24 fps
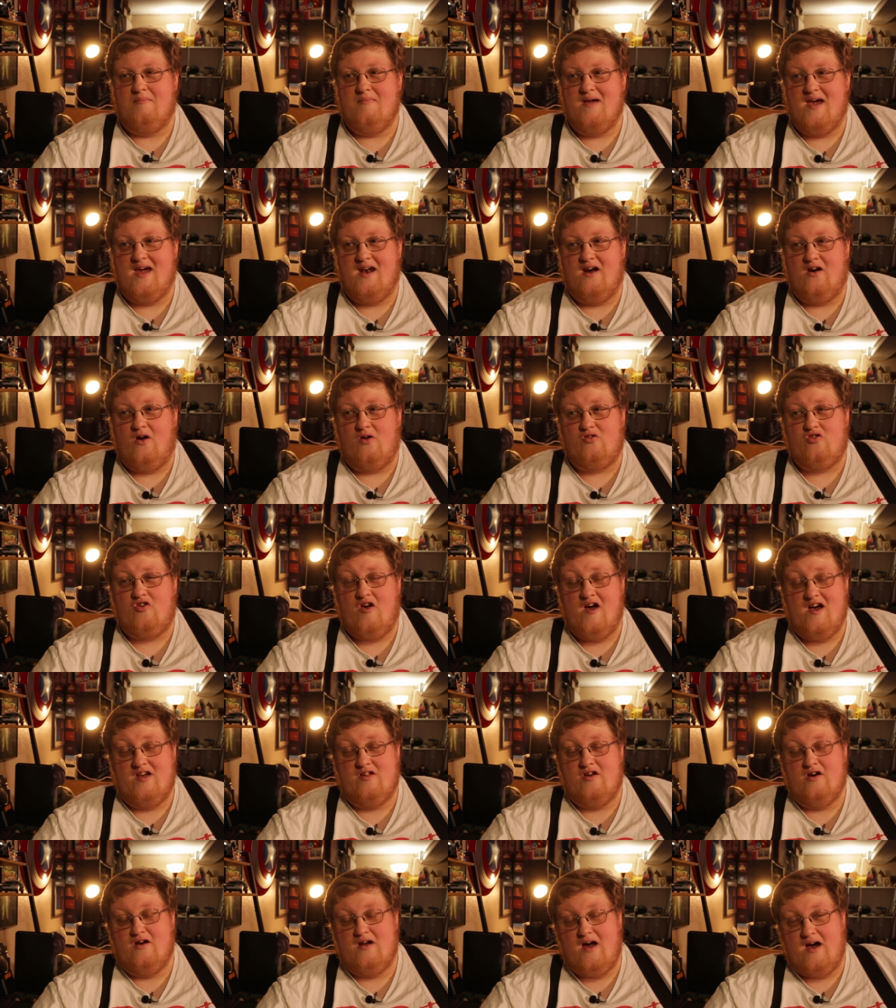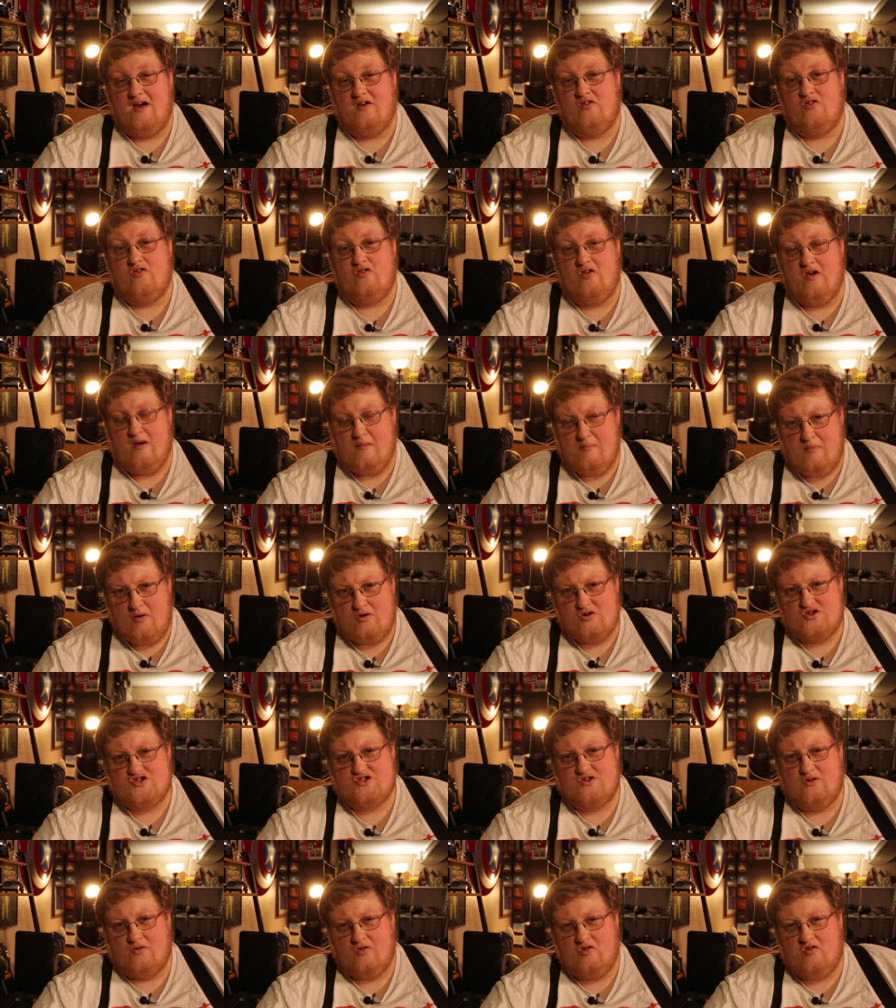and it also had a nice
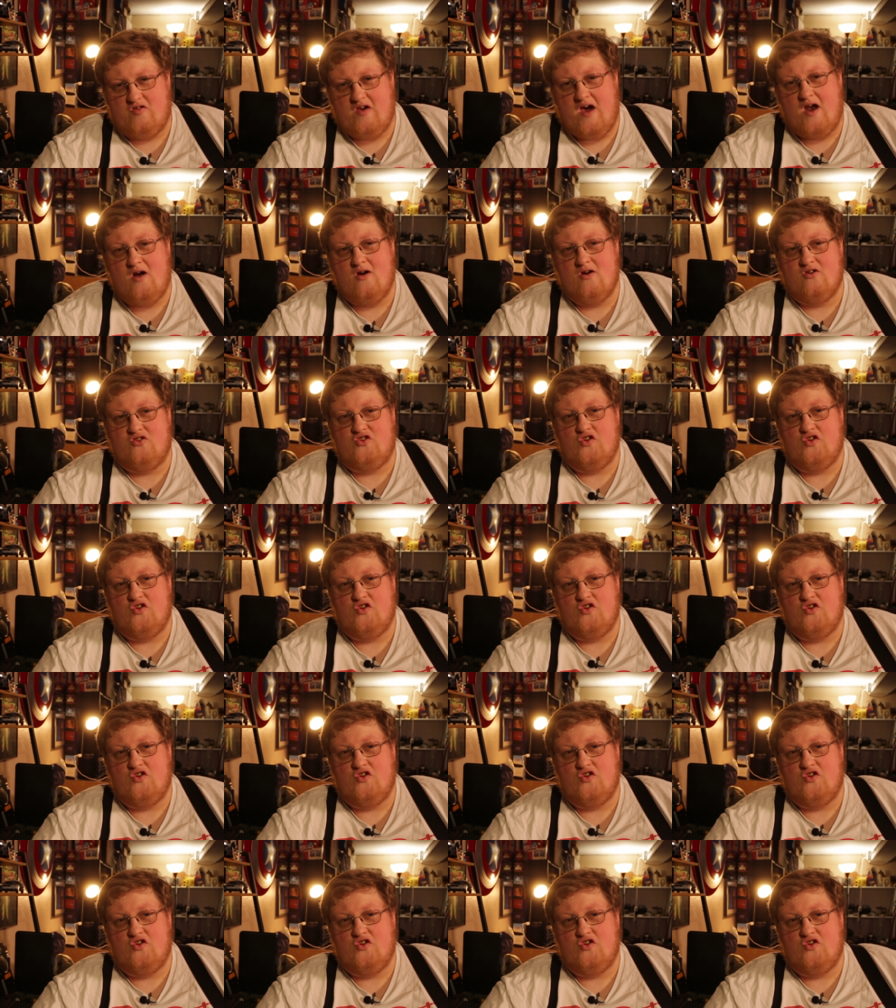emotional center